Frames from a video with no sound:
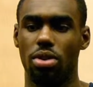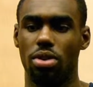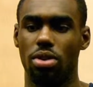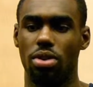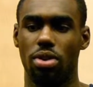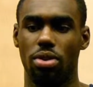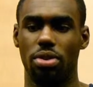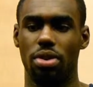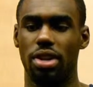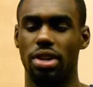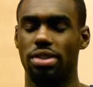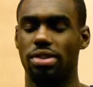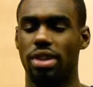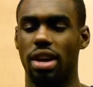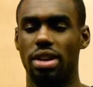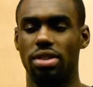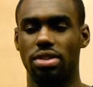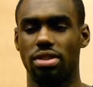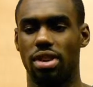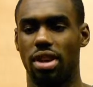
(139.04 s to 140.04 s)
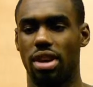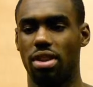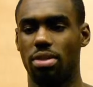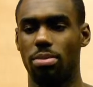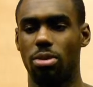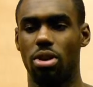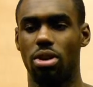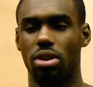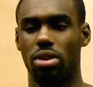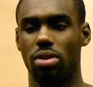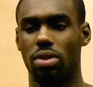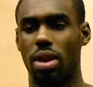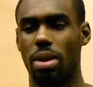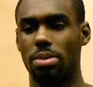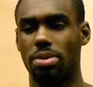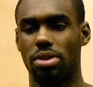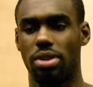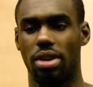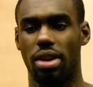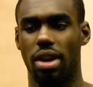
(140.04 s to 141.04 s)
you know, Nick Stauskas can handle the ball, Glenn
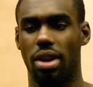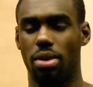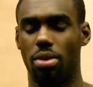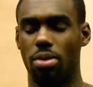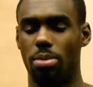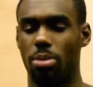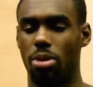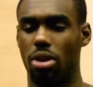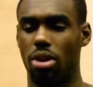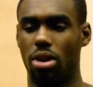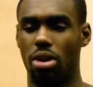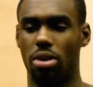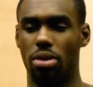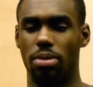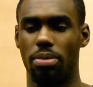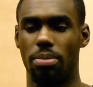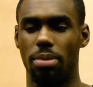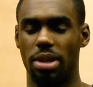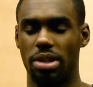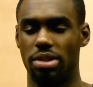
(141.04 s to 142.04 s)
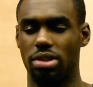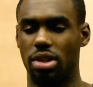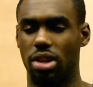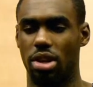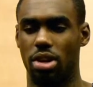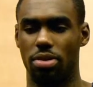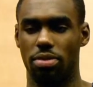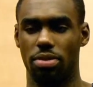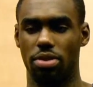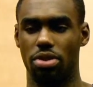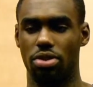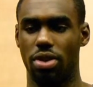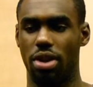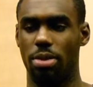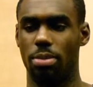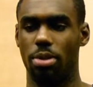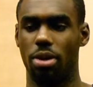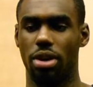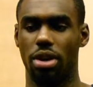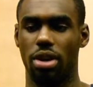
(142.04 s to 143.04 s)
Robinson can handle the ball, myself,
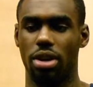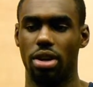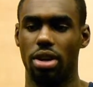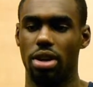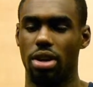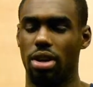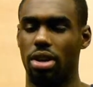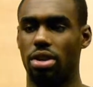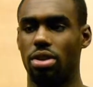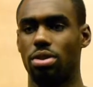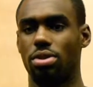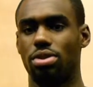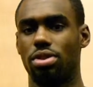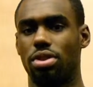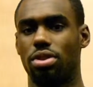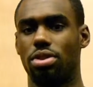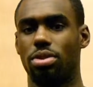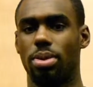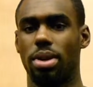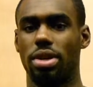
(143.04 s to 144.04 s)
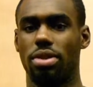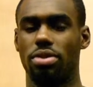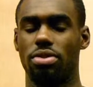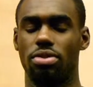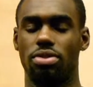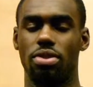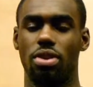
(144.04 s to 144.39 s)
Trey Burke, in those situations.